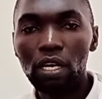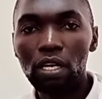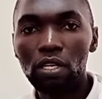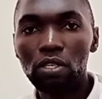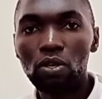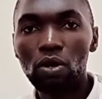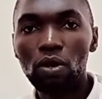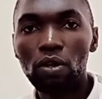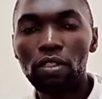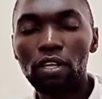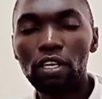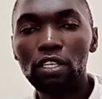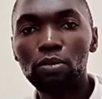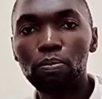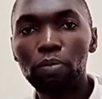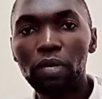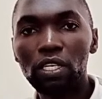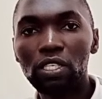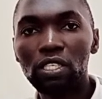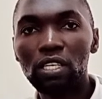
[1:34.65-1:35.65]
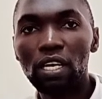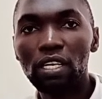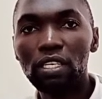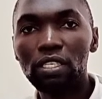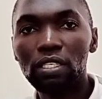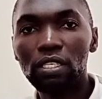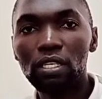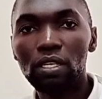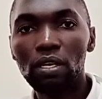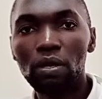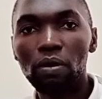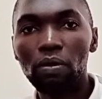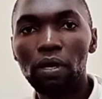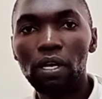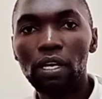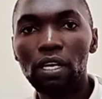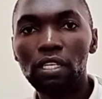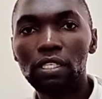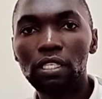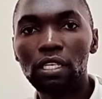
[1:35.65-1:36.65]
So these patients,
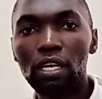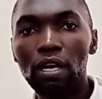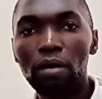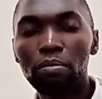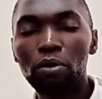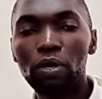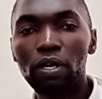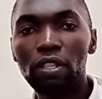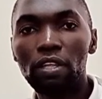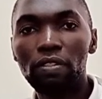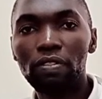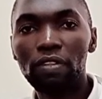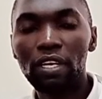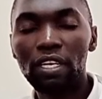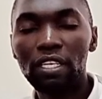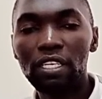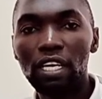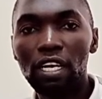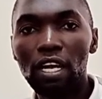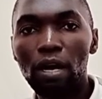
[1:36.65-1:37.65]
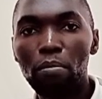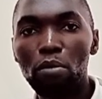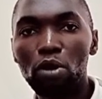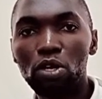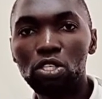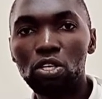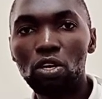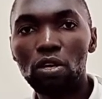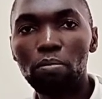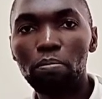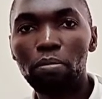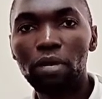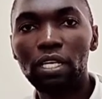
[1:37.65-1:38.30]
when it comes with the threatened abortion,